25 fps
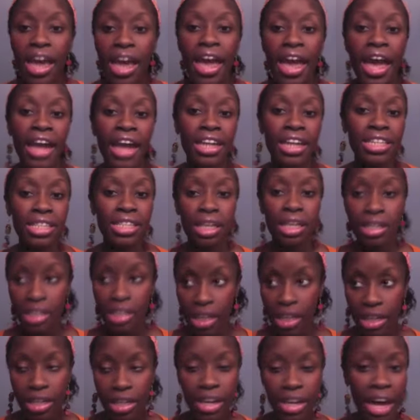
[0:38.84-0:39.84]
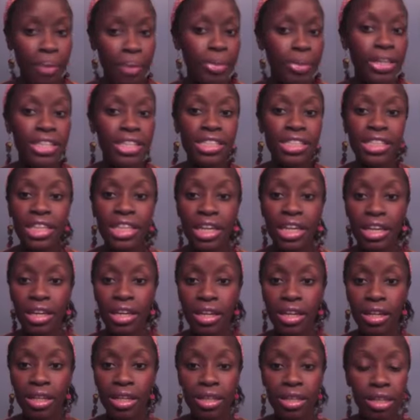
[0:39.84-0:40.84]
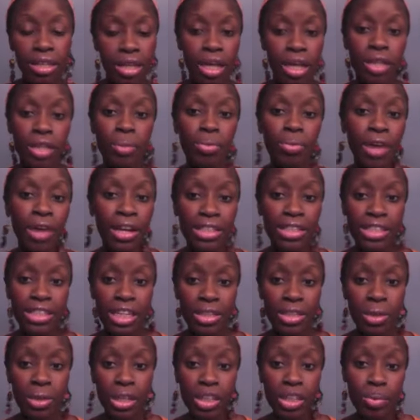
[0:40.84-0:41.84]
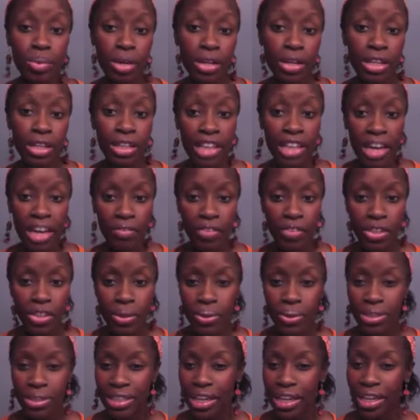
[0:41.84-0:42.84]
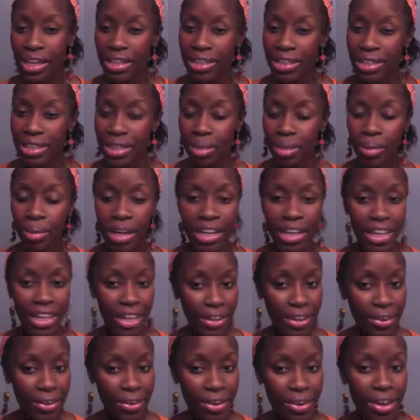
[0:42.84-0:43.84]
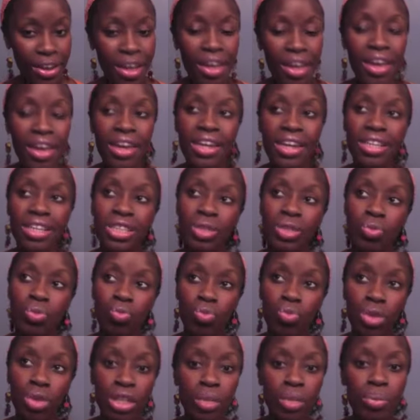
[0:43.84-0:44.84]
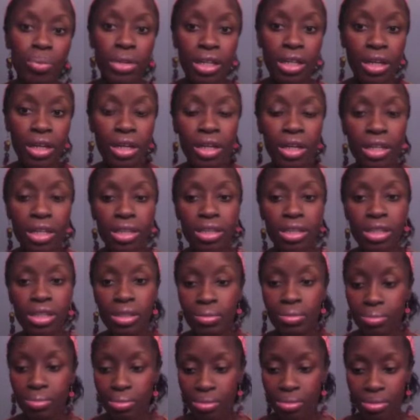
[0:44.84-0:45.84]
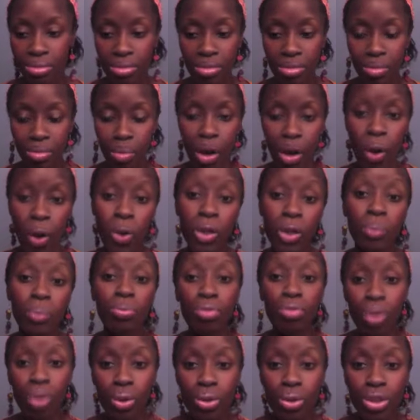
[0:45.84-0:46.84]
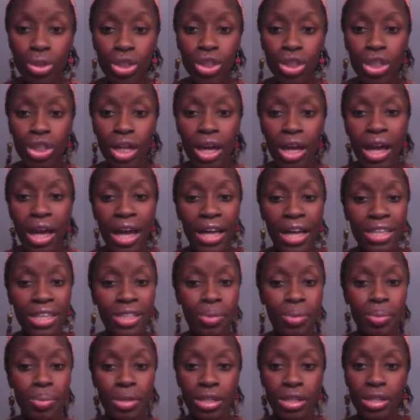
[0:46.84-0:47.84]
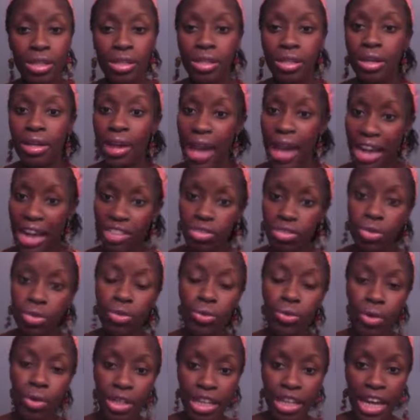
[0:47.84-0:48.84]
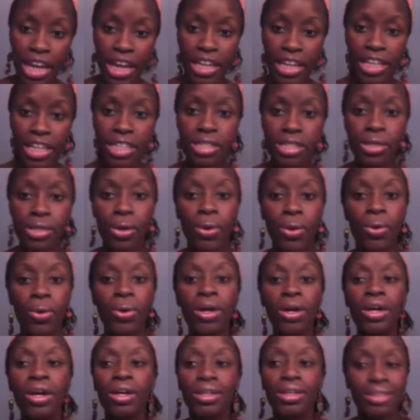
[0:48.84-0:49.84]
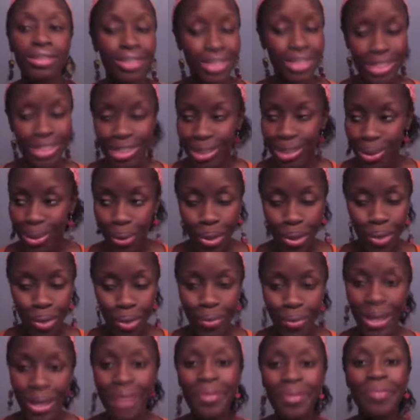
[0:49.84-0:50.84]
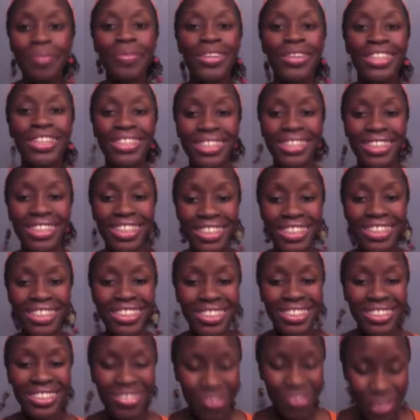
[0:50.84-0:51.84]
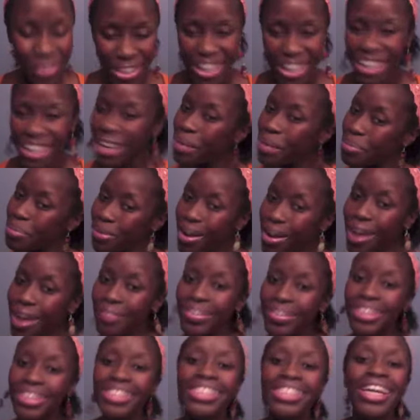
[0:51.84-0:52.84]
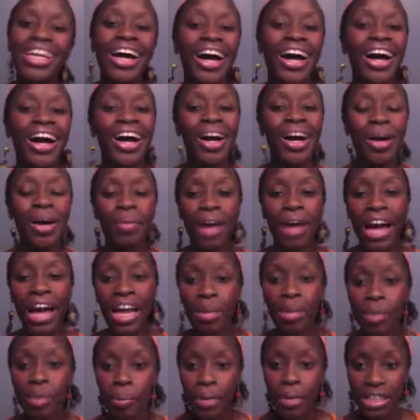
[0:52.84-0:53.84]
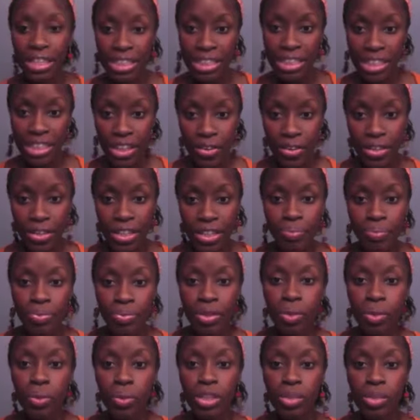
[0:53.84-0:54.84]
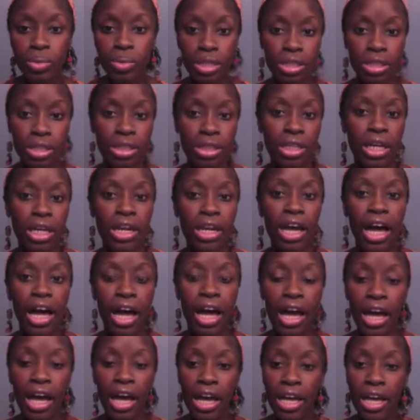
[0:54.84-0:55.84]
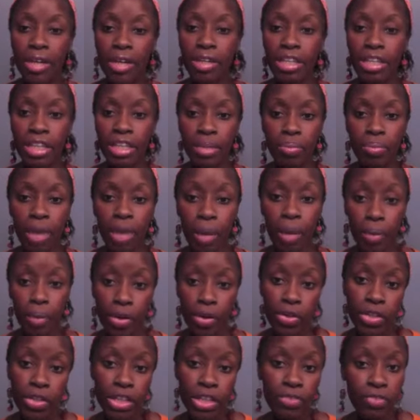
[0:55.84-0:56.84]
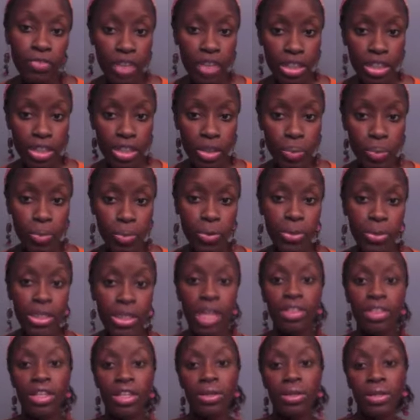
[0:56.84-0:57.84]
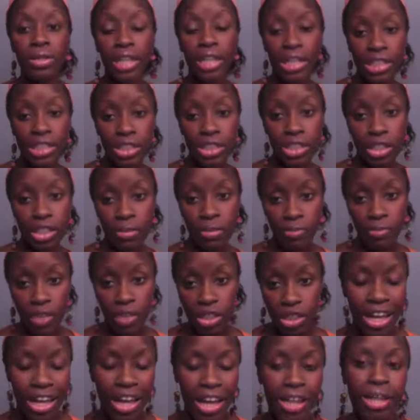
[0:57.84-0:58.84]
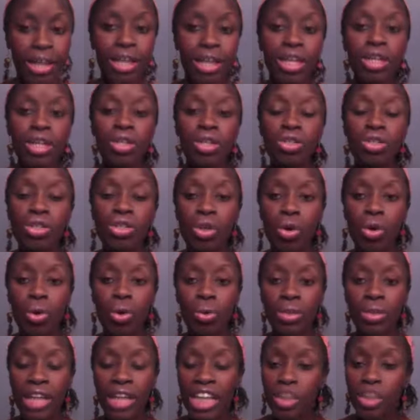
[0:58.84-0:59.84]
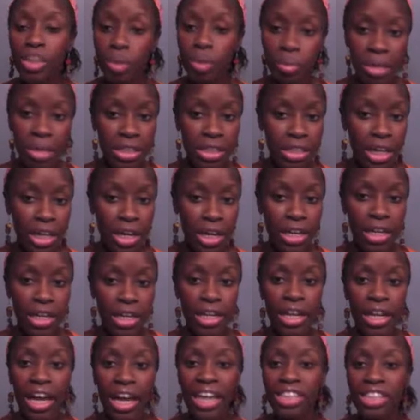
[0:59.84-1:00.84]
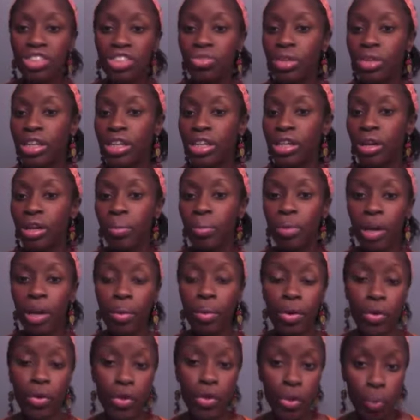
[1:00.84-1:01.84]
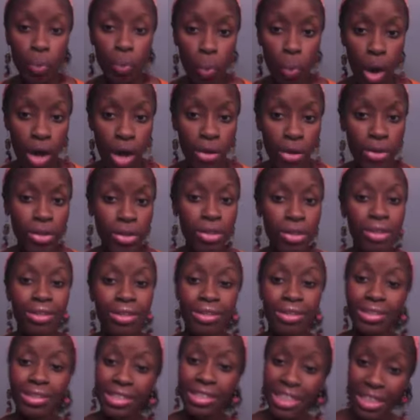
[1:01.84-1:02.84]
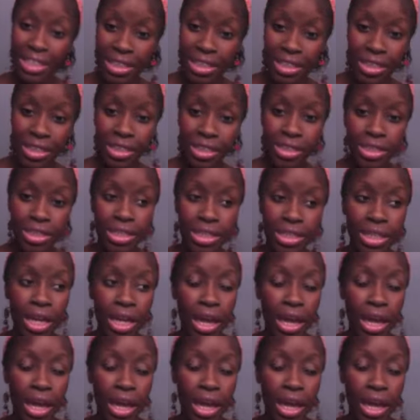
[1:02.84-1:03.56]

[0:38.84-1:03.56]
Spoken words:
and it's again not because the other products that I talked about in that video did anything to my hair. It's really because my whole approach has been natural and organic. So this is totally random, but it's related, I promise. I'm a pescatarian, which means that I eat primarily vegetables and then occasionally fish. So that's been my diet. I drink primarily water, teas,